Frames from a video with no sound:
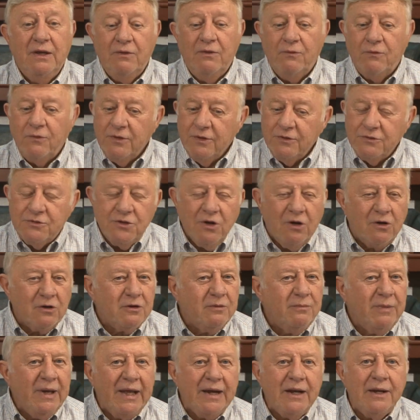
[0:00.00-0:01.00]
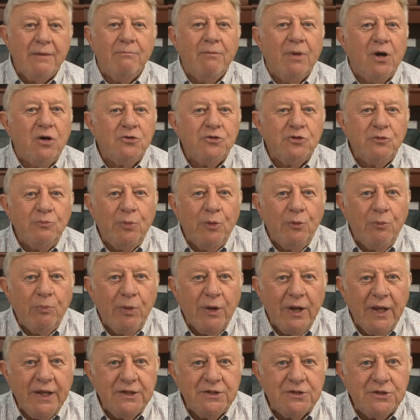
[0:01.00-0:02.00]
Or there's talked about in multiple
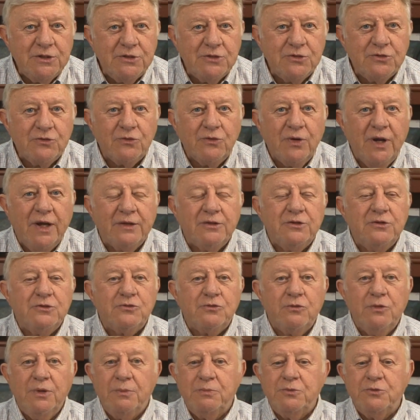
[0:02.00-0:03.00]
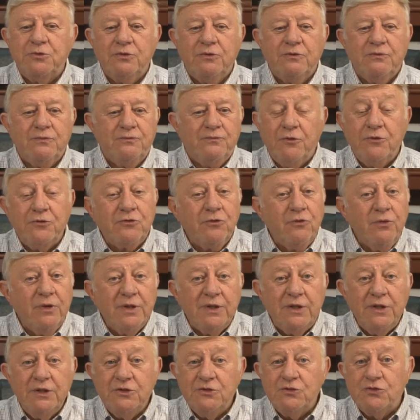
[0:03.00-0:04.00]
places throughout the scripture 1
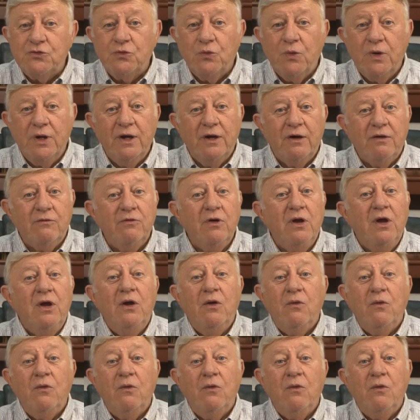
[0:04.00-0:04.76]
Corinthians 12,